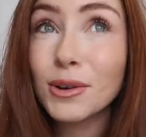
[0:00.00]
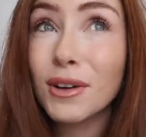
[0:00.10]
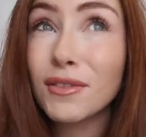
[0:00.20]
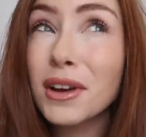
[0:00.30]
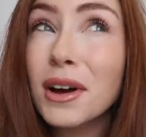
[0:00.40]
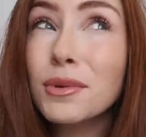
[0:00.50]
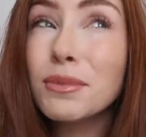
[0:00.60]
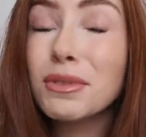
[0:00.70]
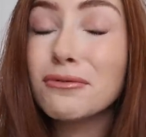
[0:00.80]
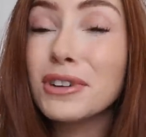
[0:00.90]
So I feel like I would
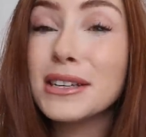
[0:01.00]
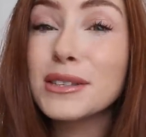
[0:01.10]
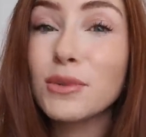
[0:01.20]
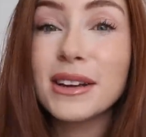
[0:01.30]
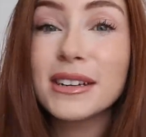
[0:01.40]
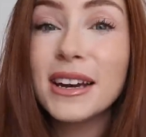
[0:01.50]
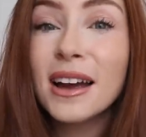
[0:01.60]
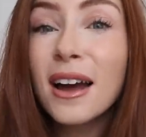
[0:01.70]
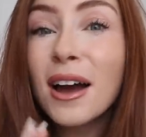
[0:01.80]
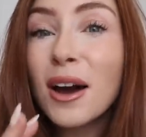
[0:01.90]
have been really
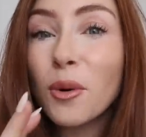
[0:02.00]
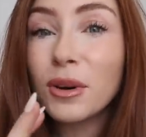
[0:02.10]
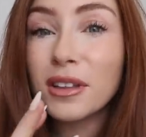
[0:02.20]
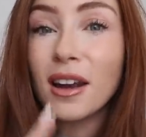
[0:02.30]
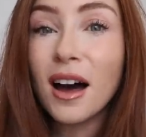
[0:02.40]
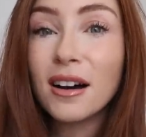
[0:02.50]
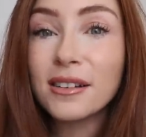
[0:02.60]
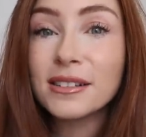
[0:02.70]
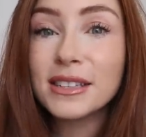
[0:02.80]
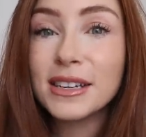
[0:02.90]
sweaty with a
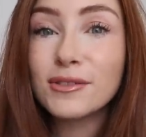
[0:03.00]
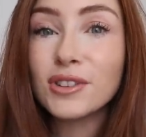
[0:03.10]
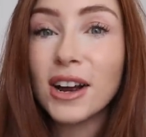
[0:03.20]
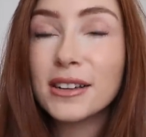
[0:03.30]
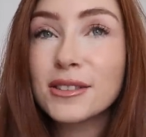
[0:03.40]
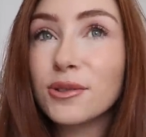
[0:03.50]
long sleeve dress.